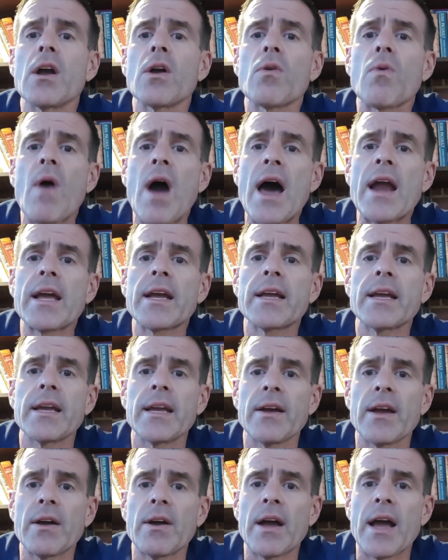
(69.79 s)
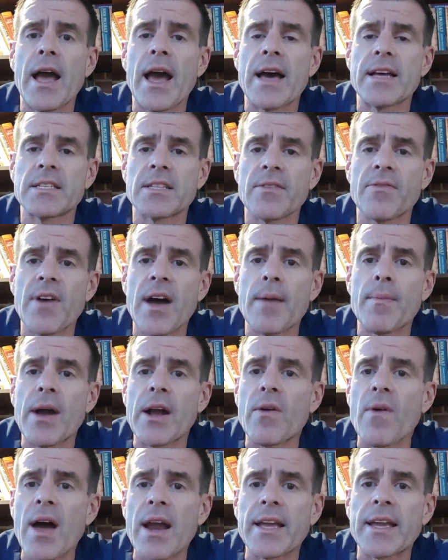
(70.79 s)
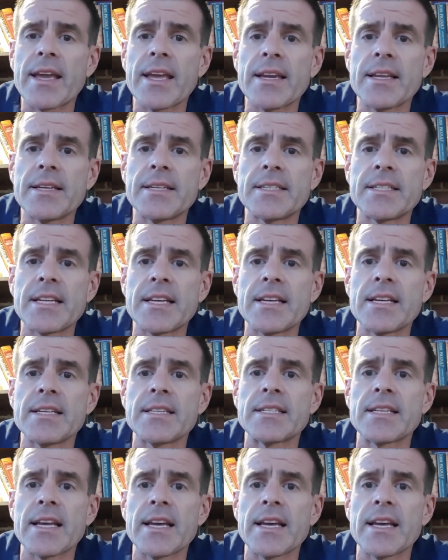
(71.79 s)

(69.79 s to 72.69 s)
Chronic, as defined by chronic kidney disease,